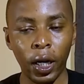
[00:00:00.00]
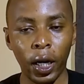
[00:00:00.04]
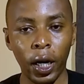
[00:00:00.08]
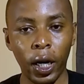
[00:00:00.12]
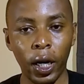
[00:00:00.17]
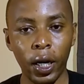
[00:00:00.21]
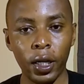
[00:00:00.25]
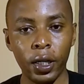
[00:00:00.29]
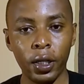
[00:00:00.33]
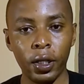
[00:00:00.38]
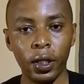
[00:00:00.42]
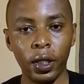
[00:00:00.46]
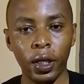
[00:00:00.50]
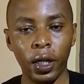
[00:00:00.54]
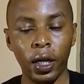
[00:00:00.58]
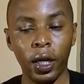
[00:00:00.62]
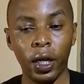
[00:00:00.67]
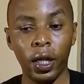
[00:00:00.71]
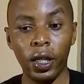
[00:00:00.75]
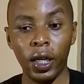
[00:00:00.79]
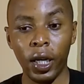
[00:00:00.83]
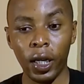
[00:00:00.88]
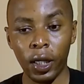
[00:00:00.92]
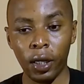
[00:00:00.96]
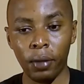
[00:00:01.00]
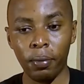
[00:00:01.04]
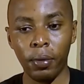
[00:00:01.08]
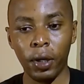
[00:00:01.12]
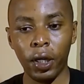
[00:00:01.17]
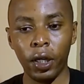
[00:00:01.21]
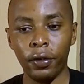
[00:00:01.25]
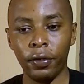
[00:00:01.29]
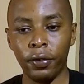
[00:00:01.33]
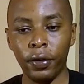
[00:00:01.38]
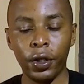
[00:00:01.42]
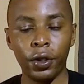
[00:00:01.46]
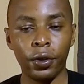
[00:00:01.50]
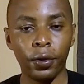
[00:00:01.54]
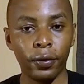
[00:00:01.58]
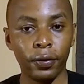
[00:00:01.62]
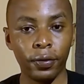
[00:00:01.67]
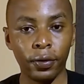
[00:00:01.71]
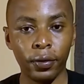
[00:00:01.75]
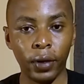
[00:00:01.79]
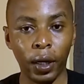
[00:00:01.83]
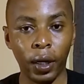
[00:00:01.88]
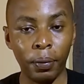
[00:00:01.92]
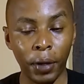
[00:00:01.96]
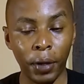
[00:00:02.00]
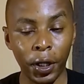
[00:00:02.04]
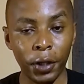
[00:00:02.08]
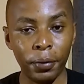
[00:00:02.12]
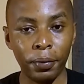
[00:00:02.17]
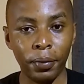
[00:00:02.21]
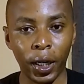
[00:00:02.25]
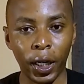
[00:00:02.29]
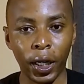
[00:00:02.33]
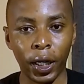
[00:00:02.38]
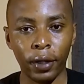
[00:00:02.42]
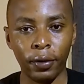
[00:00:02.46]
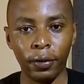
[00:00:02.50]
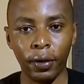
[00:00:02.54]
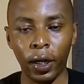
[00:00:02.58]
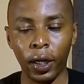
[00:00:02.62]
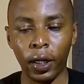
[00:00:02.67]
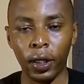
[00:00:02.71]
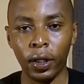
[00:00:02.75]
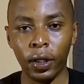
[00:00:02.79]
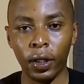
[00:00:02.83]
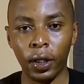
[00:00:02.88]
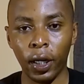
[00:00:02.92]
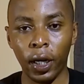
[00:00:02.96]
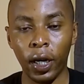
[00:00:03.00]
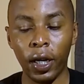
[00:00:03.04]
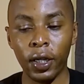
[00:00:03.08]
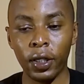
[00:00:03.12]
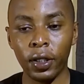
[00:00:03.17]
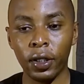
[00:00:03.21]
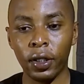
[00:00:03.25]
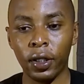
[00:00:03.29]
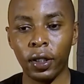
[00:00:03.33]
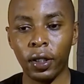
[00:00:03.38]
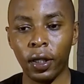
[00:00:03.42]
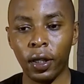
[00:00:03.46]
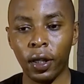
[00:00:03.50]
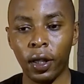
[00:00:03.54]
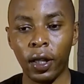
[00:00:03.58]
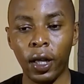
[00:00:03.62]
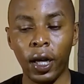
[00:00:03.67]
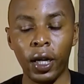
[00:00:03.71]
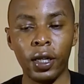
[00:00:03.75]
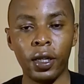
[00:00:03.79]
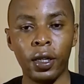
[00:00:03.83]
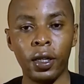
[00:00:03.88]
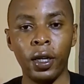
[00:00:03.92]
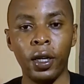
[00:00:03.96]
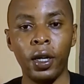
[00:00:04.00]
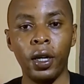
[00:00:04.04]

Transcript: And the other benefit of a money market fund is that